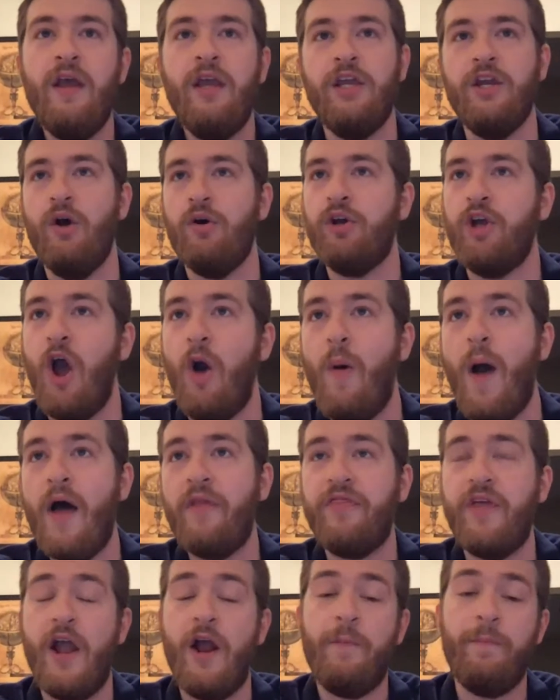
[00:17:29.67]
You know, go
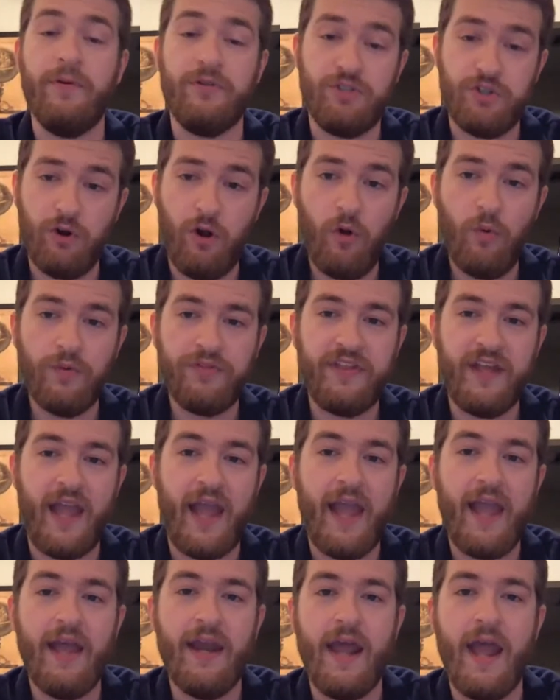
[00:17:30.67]
out there, patrol with the
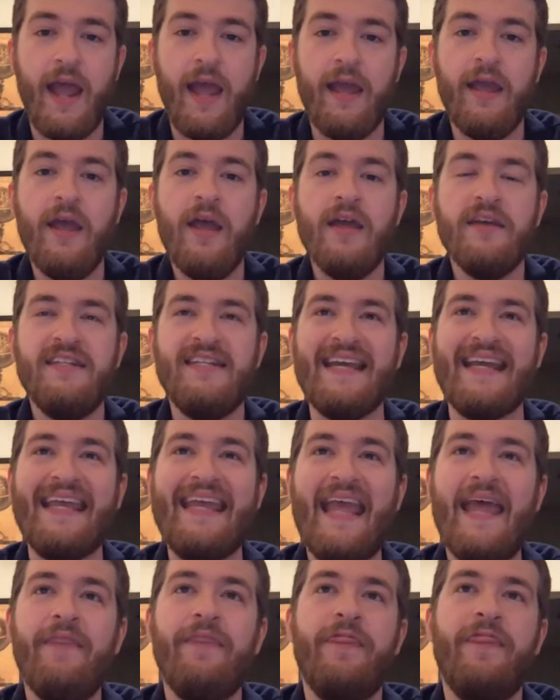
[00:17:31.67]
ANA to
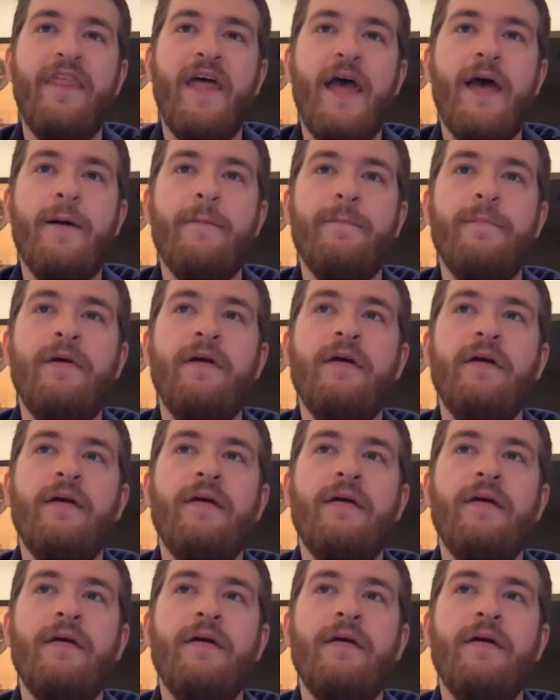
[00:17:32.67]
get them